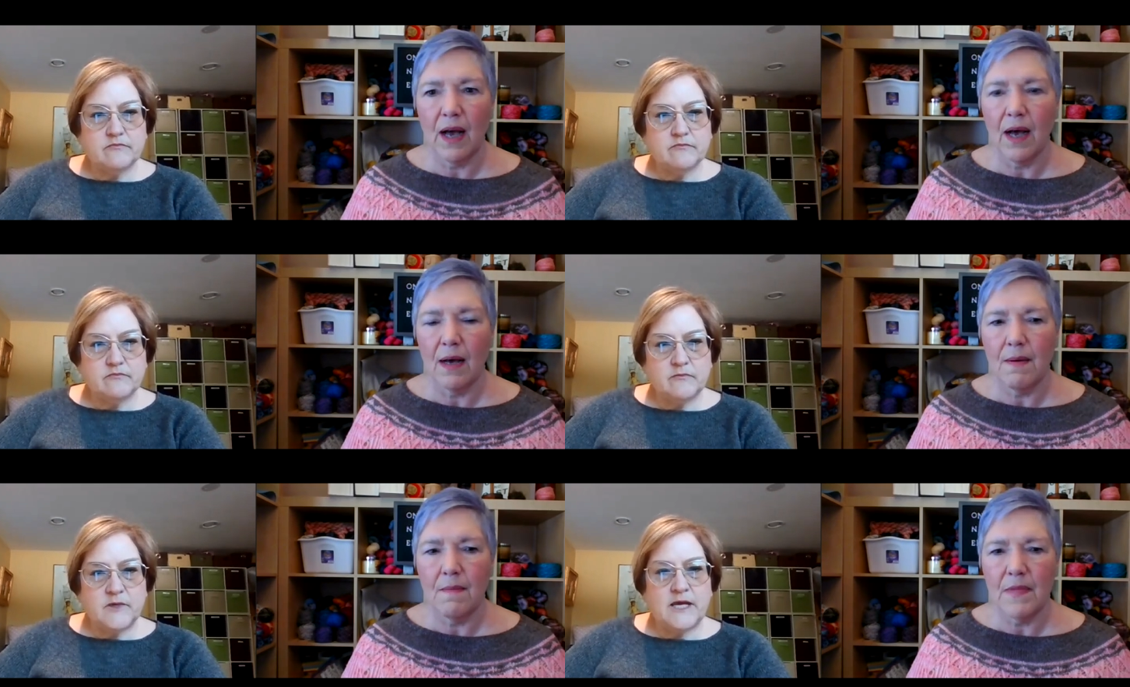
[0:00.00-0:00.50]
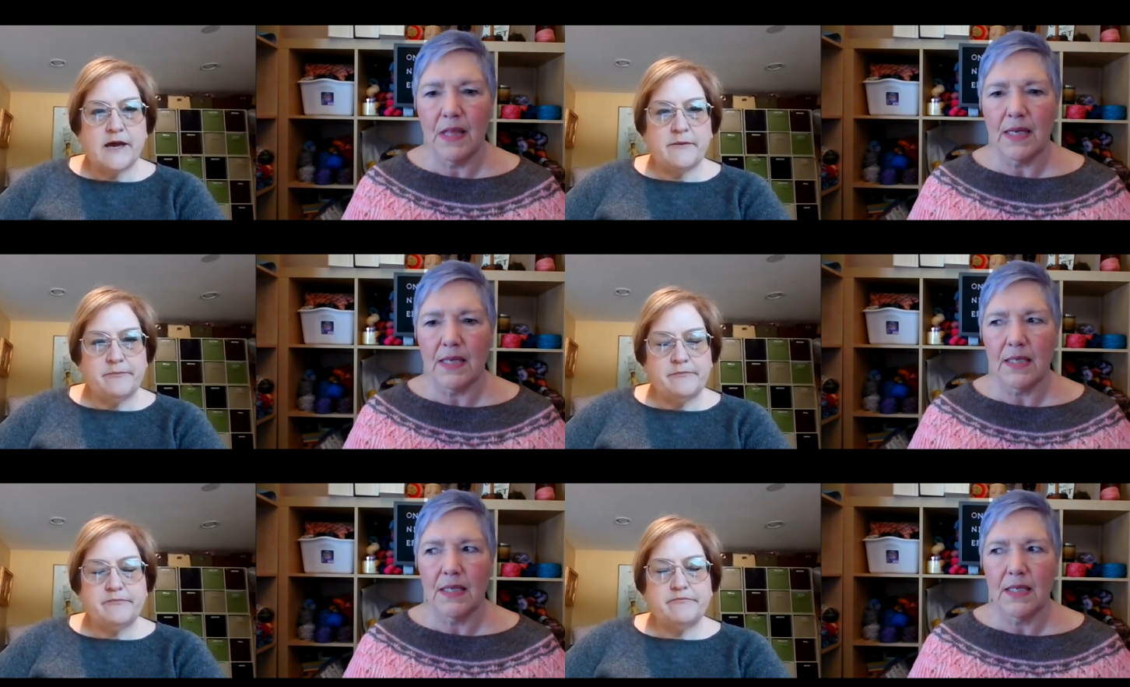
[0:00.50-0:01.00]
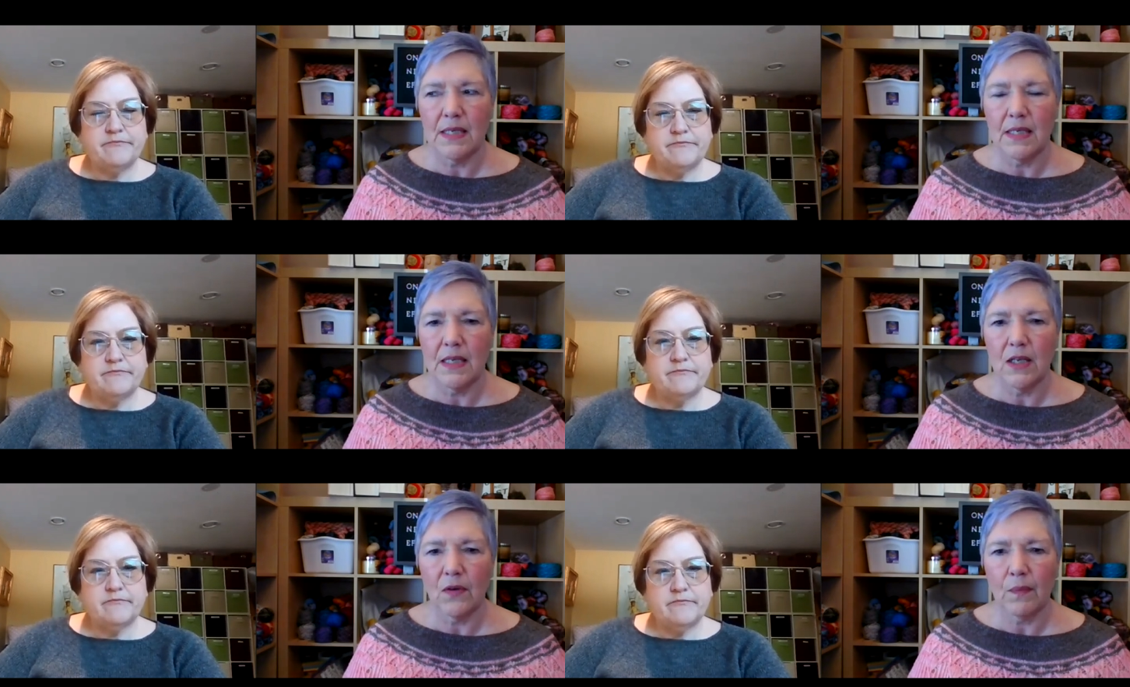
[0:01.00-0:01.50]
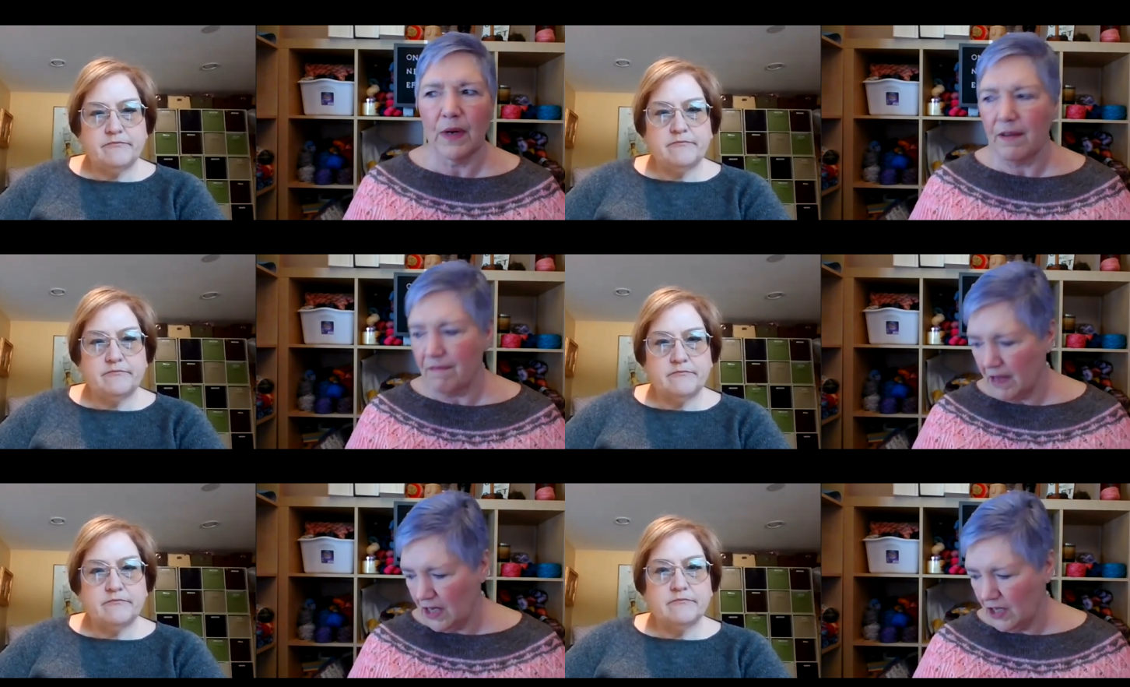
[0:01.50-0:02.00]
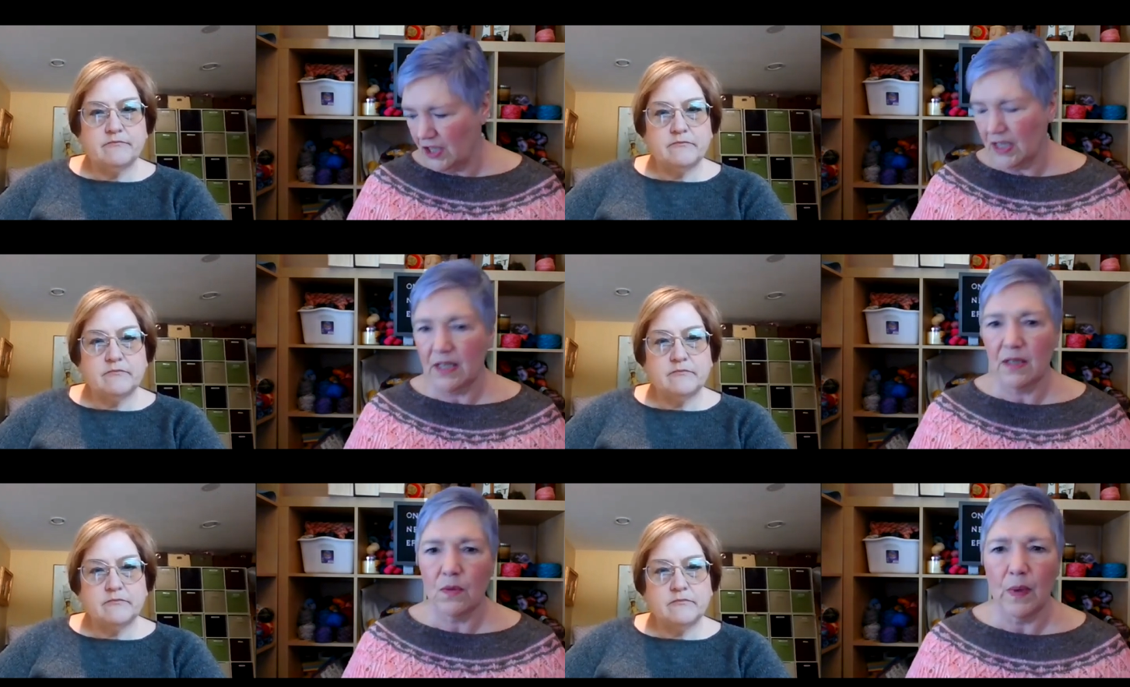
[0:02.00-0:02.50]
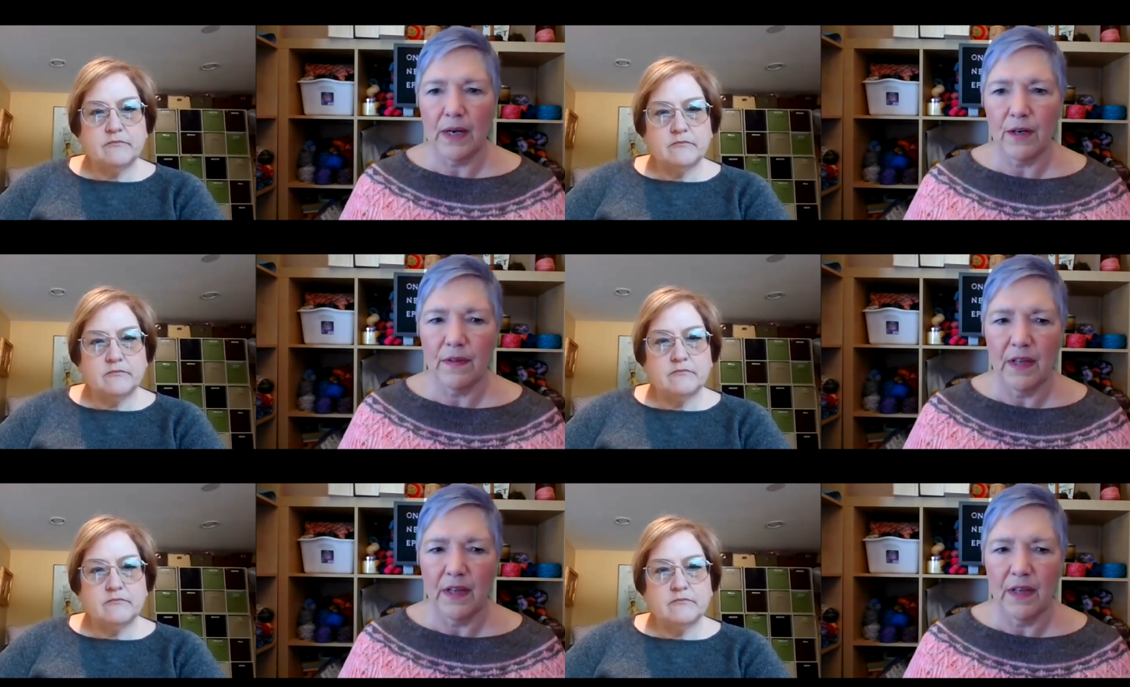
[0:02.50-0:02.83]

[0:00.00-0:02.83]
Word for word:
Speaker 1: Um, yeah. That you know, when I finish this sweater,